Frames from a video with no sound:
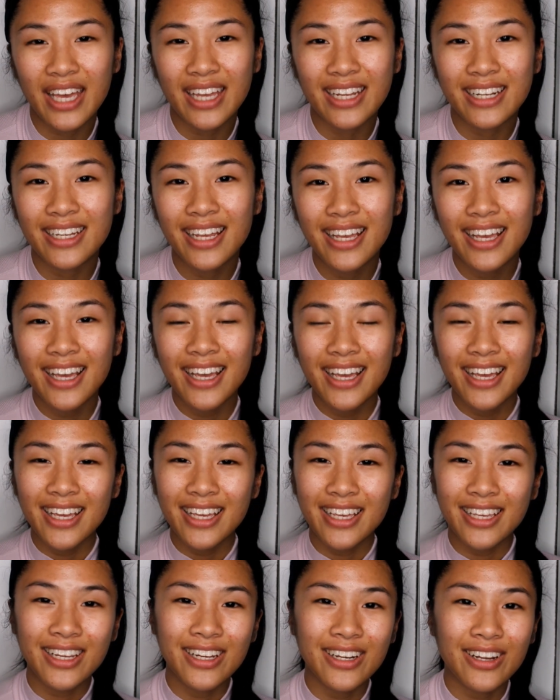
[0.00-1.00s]
and
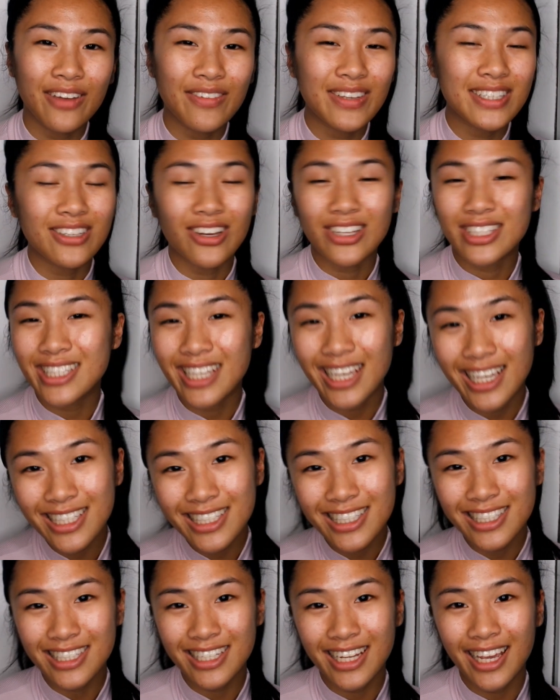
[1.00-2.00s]
it's
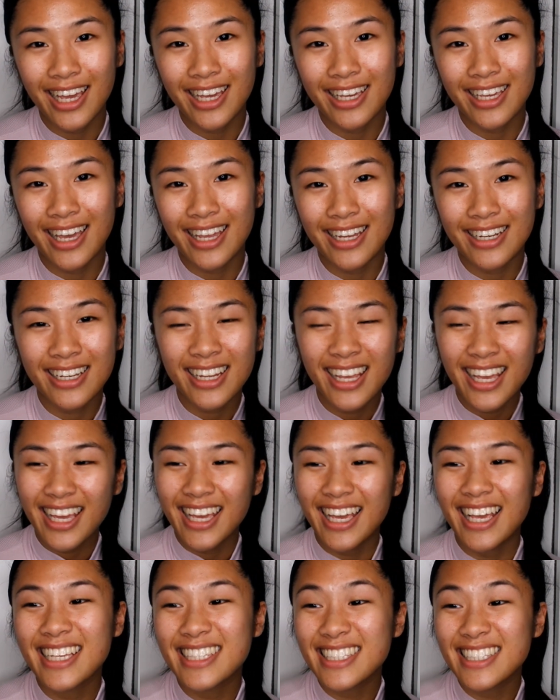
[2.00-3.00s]
artistic and
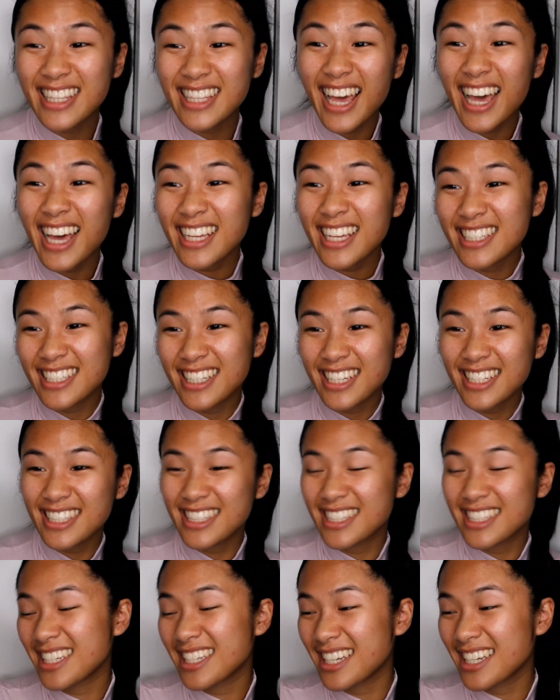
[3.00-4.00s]
it's there
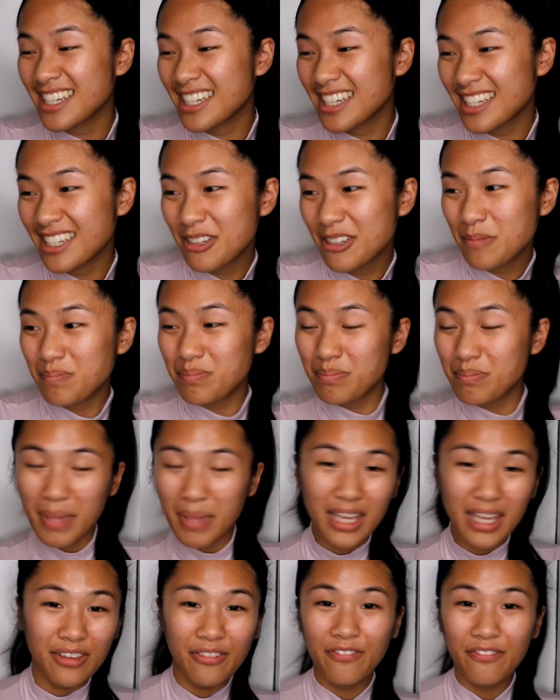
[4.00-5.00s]
just to
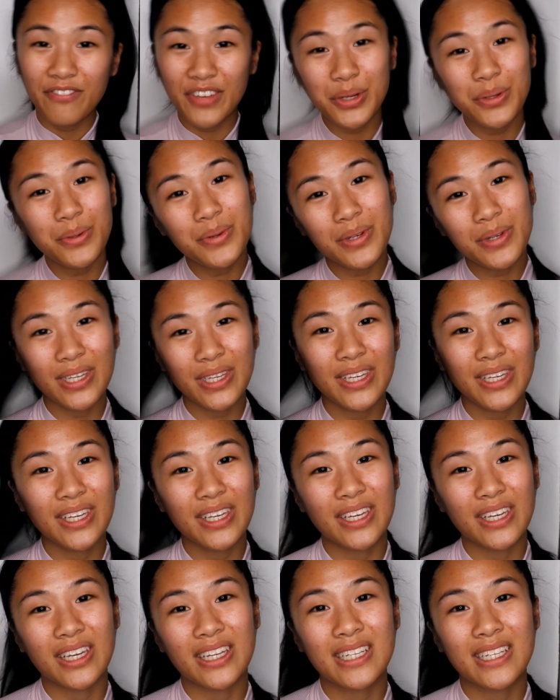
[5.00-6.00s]
make you feel
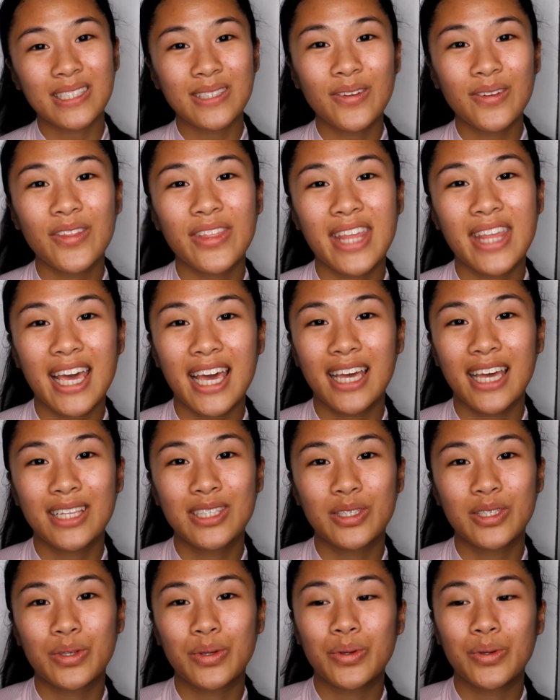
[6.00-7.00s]
good. It's not there
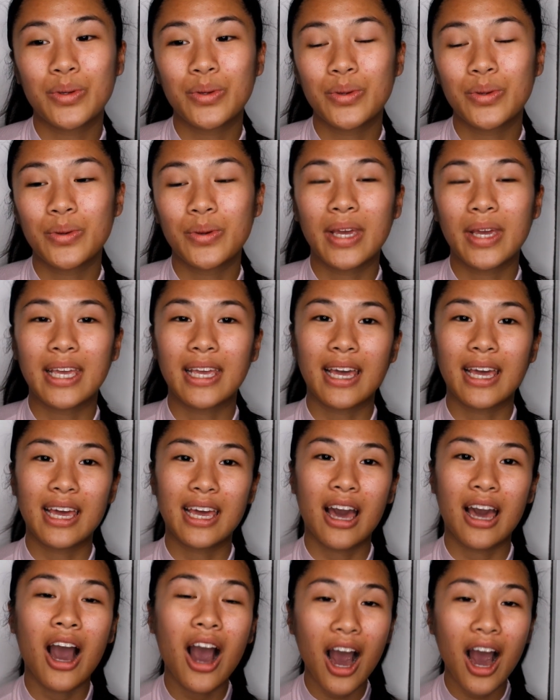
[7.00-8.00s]
to
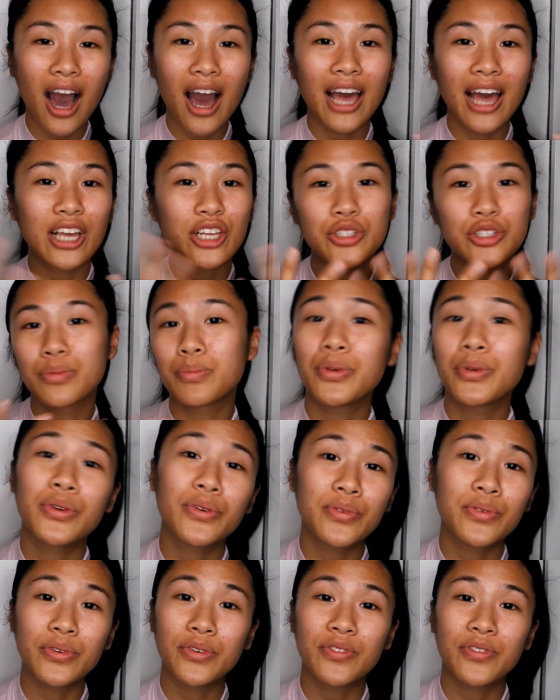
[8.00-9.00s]
hide your
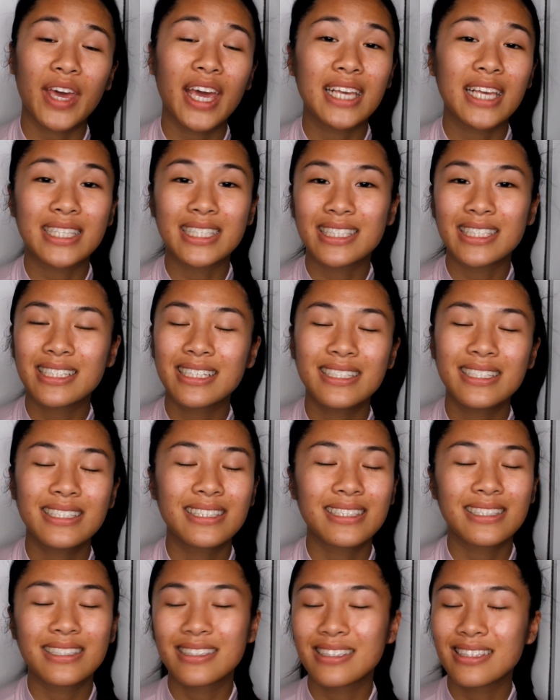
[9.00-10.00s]
beautiful face, it's
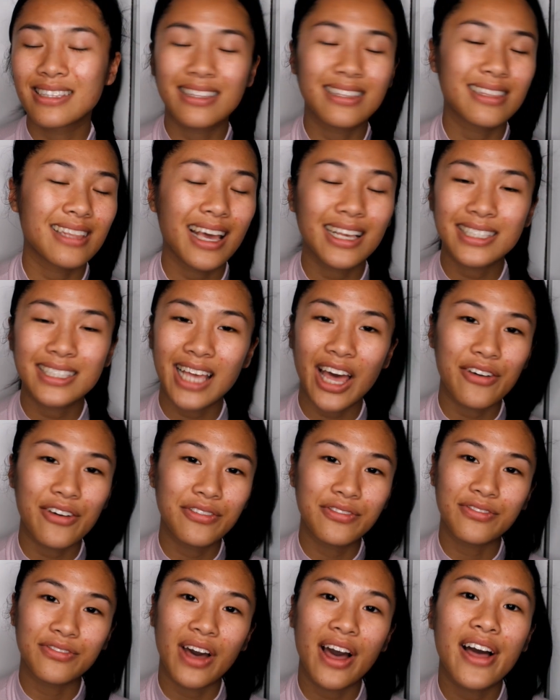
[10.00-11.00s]
just there to have
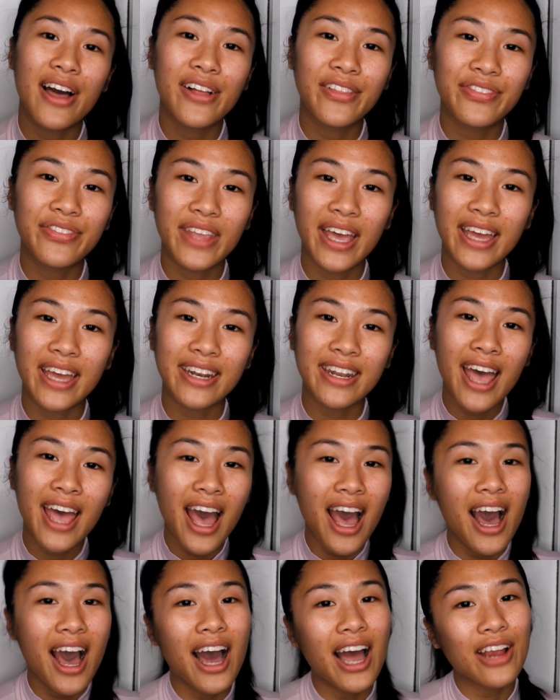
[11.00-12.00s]
fun. And
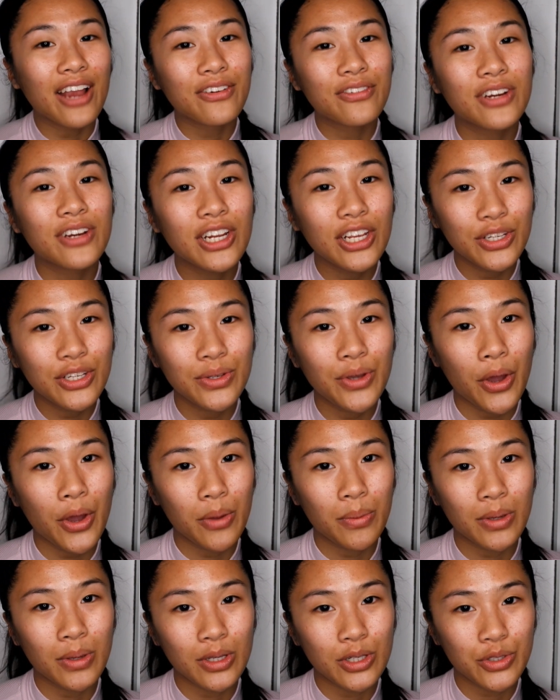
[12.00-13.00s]
I really do
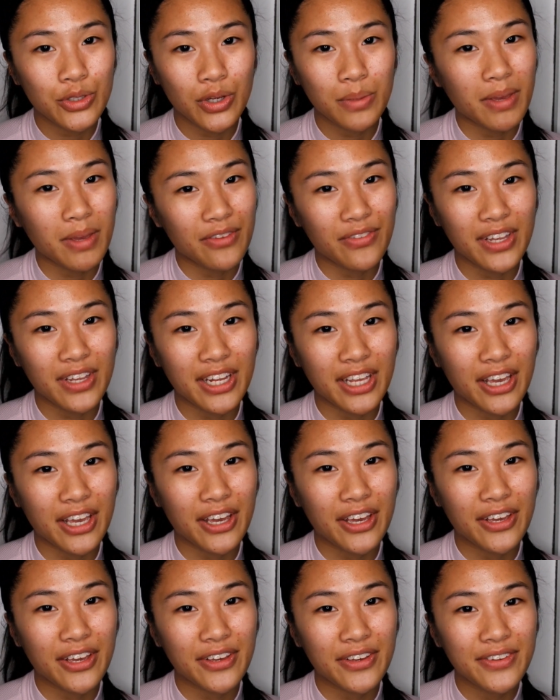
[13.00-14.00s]
hope you enjoy my
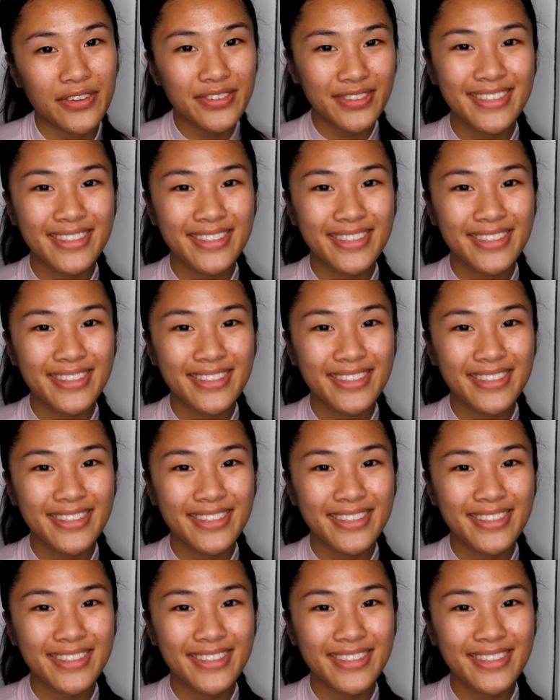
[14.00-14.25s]
video.